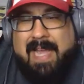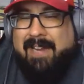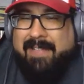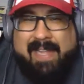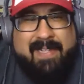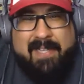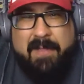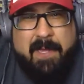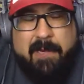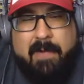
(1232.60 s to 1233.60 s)
I don't think so,
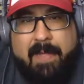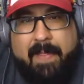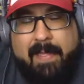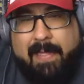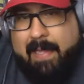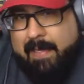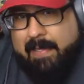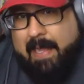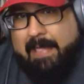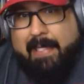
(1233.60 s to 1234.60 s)
though. I think
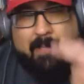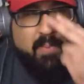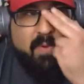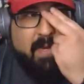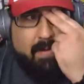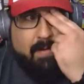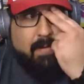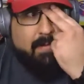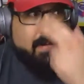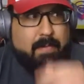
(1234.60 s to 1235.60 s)
like at this point,
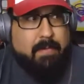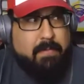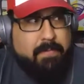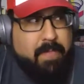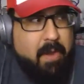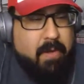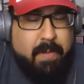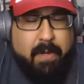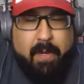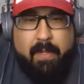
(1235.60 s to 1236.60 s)
they're
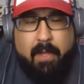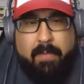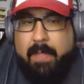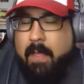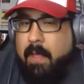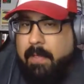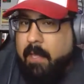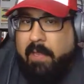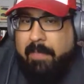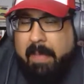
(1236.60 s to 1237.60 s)
gonna go. The
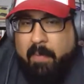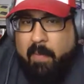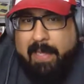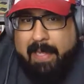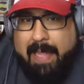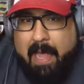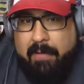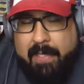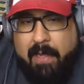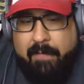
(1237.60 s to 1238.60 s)
only people we can
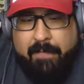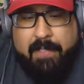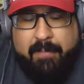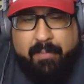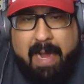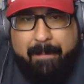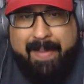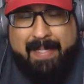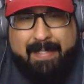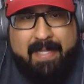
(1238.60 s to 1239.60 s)
count on for
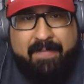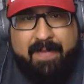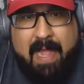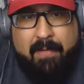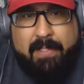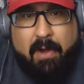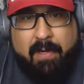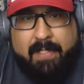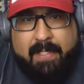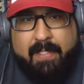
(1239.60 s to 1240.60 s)
sprite-based stuff now is
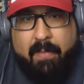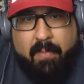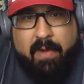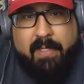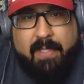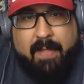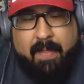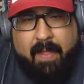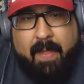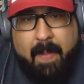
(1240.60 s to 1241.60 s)
Arc System Works, I
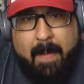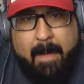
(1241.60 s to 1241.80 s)
think.